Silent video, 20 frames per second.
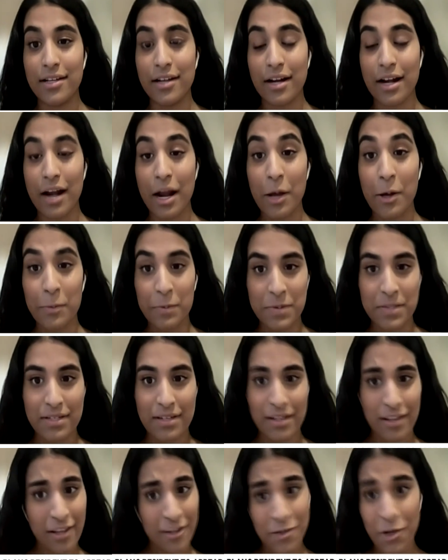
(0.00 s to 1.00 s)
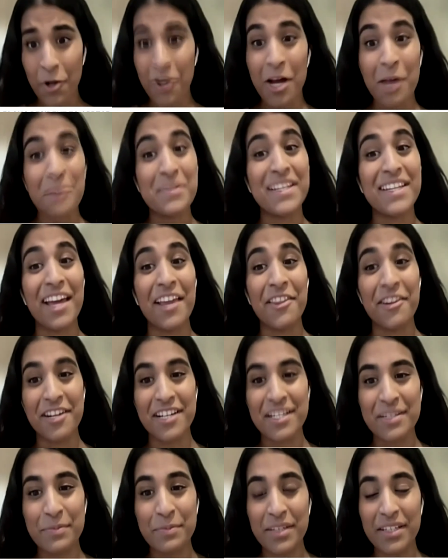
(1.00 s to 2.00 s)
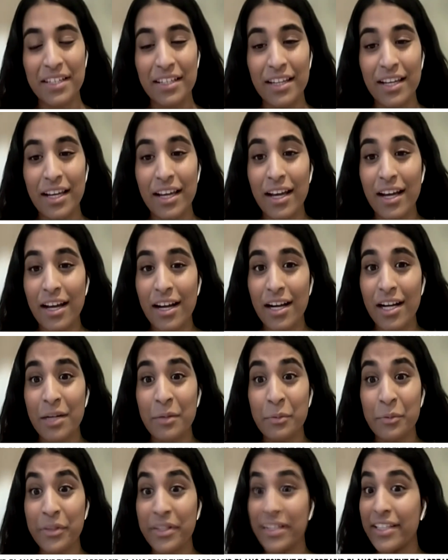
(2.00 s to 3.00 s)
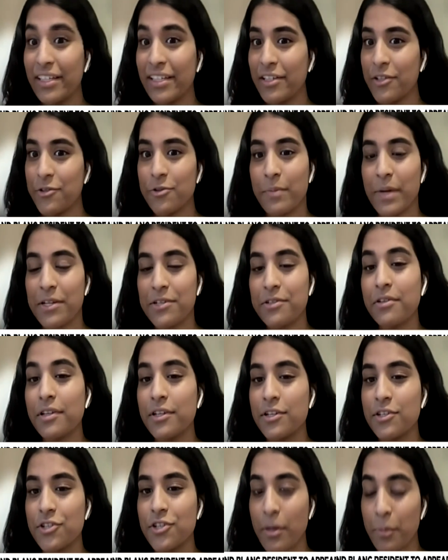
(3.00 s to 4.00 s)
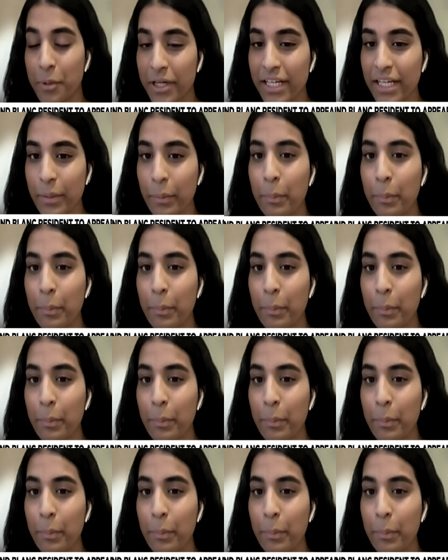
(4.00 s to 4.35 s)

helped has all come together to be um, really instrumental in Jeopardy.